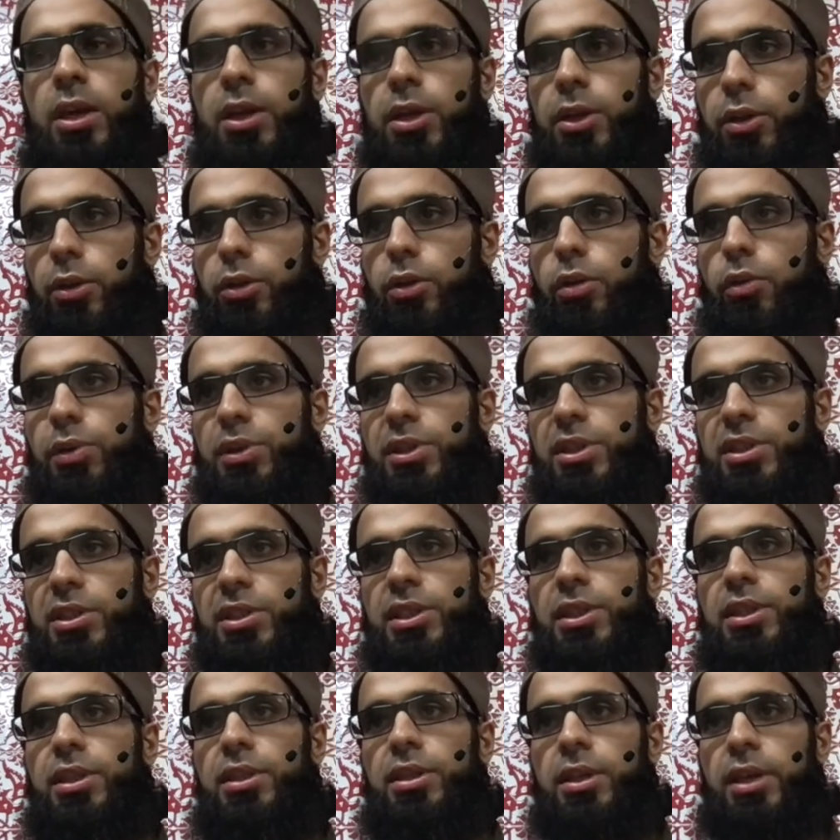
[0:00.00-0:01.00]
You're going to
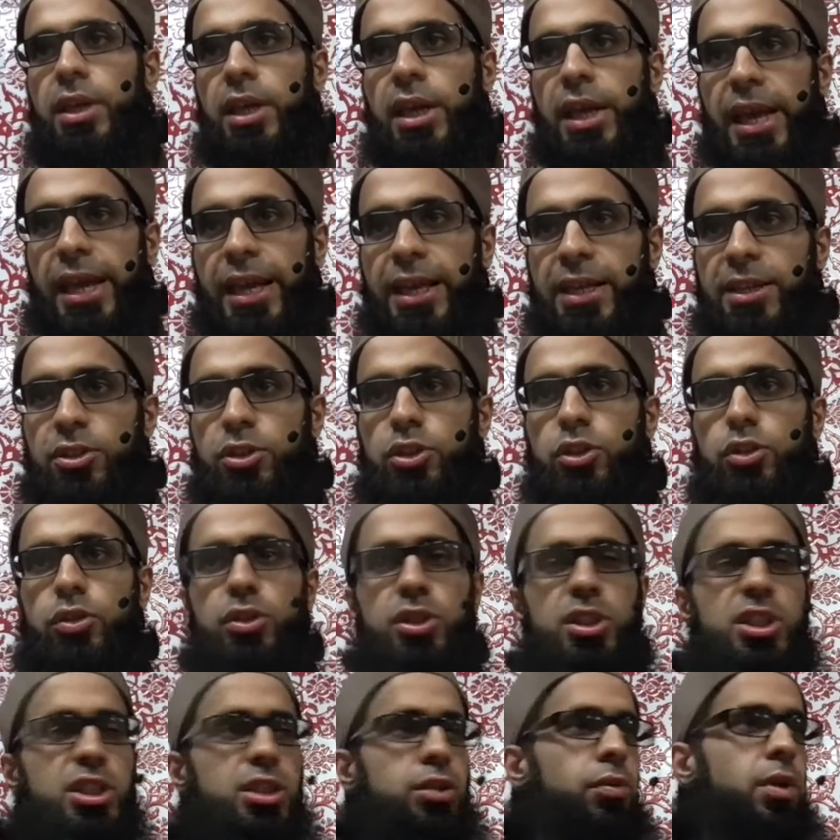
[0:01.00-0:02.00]
see
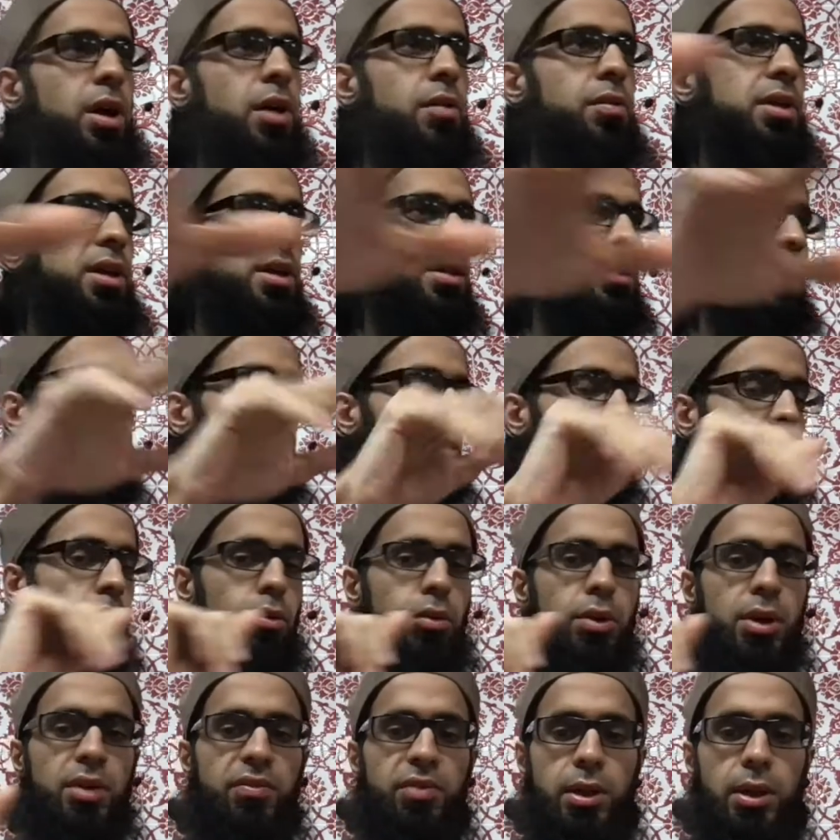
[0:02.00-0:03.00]
angels surrounding the
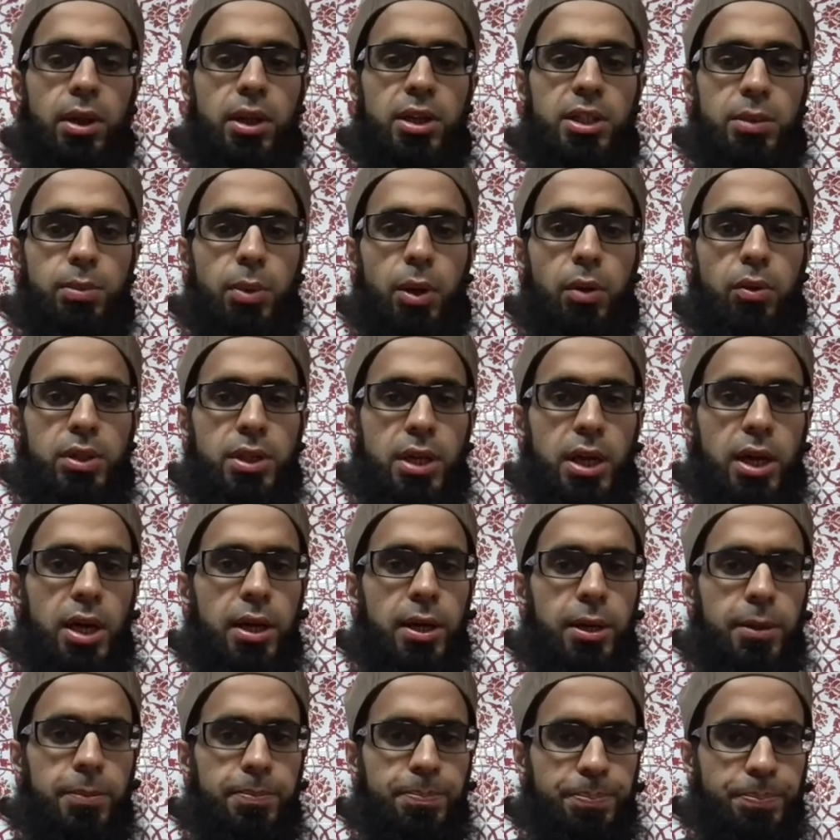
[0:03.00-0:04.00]
throne of Allah subhanahu wa
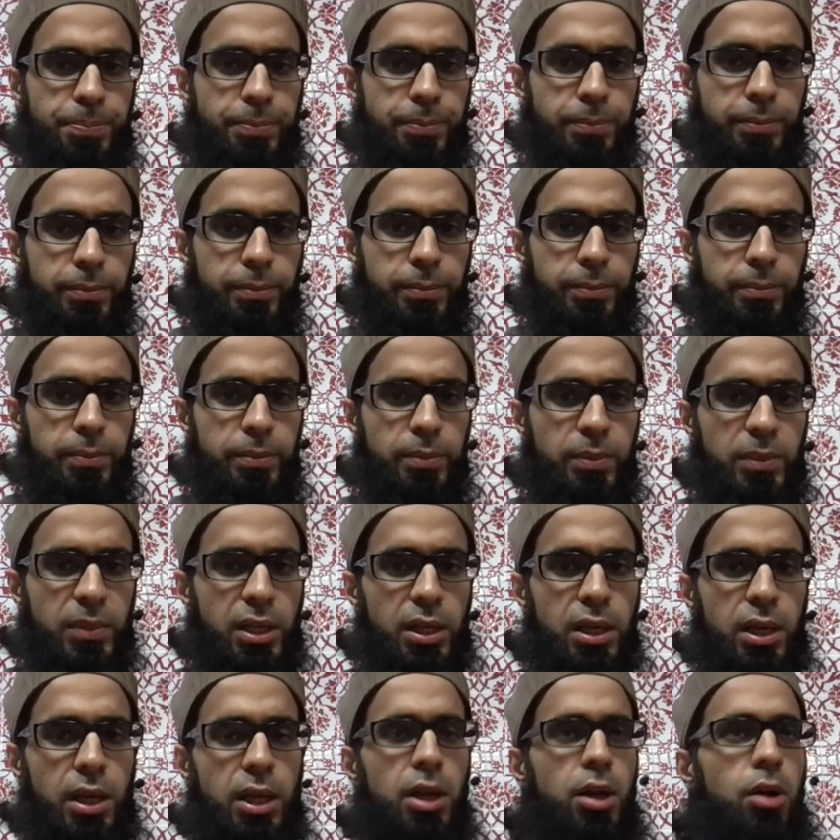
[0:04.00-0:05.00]
ta'ala.
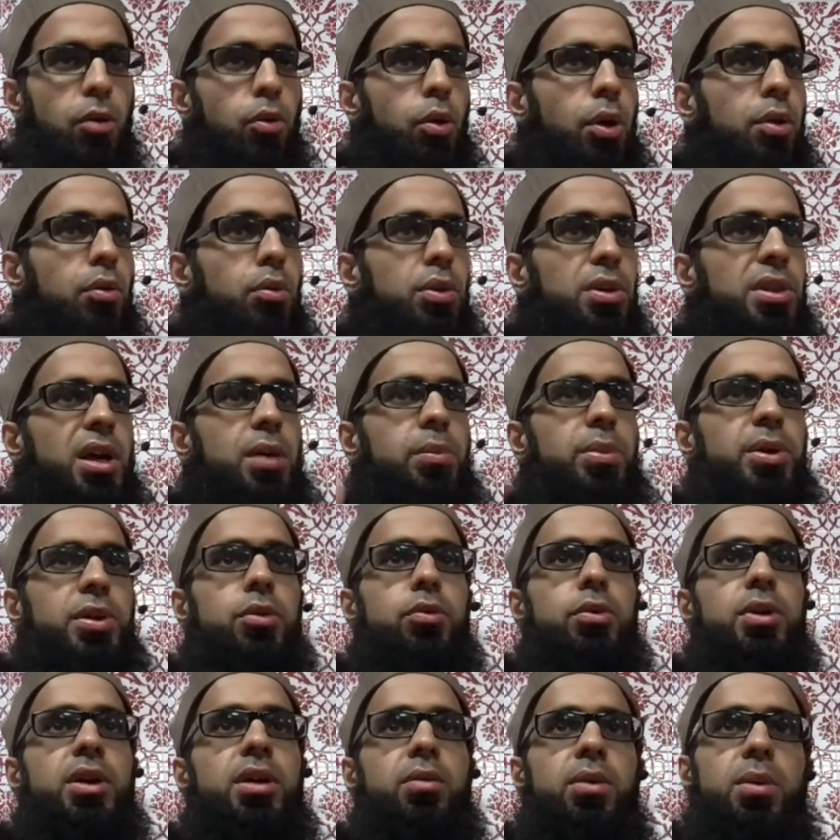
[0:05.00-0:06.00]
What will they be
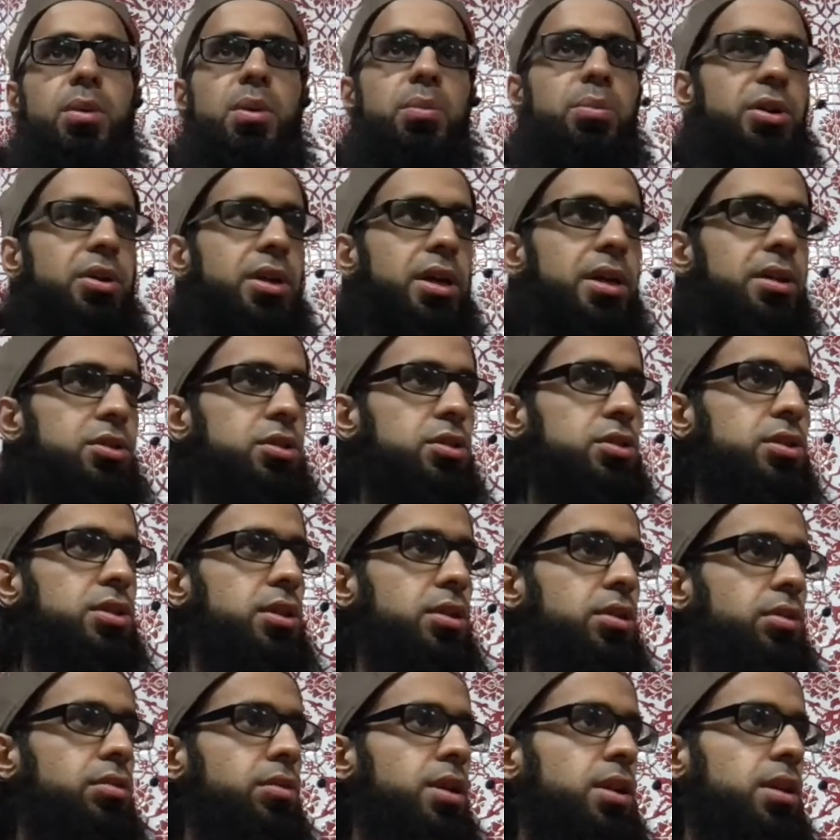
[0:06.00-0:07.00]
doing? Remember, the angels are
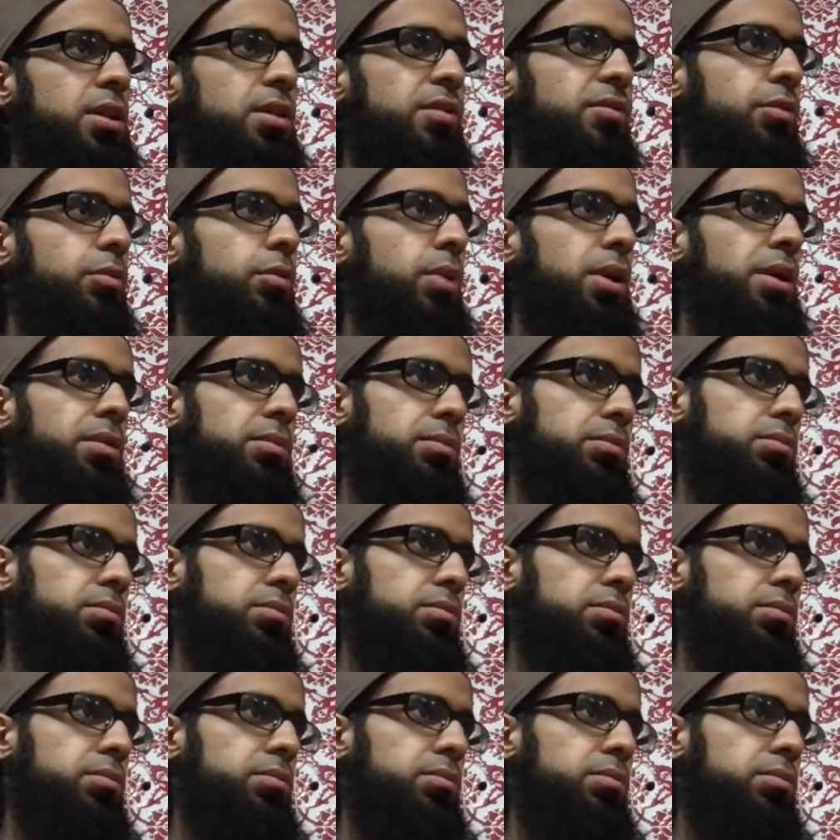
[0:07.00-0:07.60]
created for what?